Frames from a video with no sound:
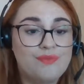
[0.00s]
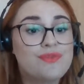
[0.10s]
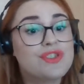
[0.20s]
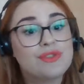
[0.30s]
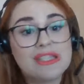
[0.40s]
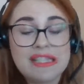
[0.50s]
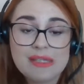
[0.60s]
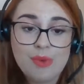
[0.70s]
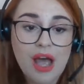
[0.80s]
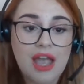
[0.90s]
So this is
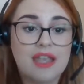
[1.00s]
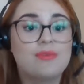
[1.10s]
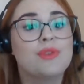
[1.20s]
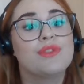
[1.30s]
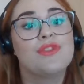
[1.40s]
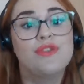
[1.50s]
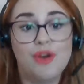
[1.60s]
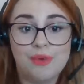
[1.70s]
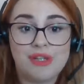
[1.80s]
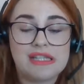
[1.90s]
why we will
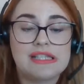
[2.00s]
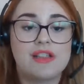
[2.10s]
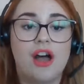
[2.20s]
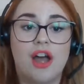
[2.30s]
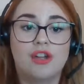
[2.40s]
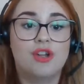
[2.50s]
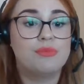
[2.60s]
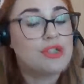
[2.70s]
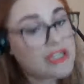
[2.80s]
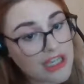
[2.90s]
focus on
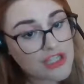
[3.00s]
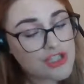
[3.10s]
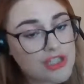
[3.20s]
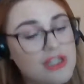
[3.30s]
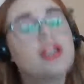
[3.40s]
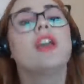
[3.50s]
communication,